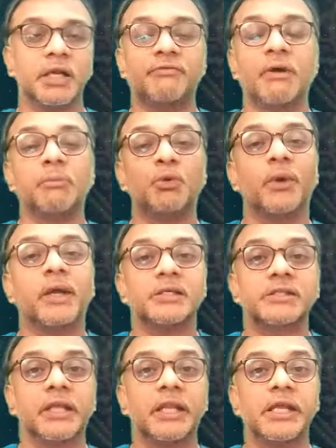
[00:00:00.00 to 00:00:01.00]
If I'm doing a
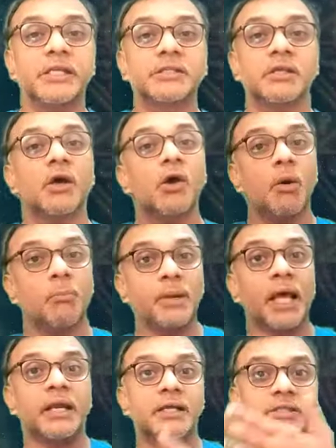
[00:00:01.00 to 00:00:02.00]
series
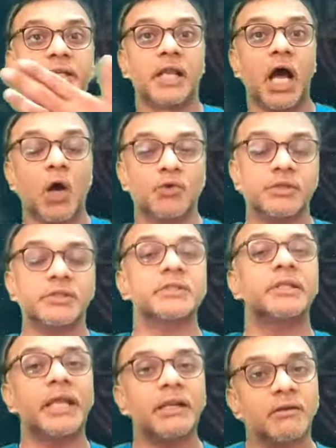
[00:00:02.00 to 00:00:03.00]
planets in houses,
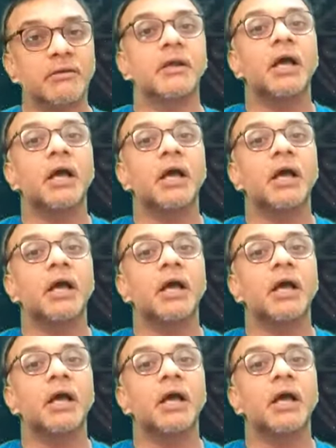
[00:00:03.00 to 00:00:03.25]
then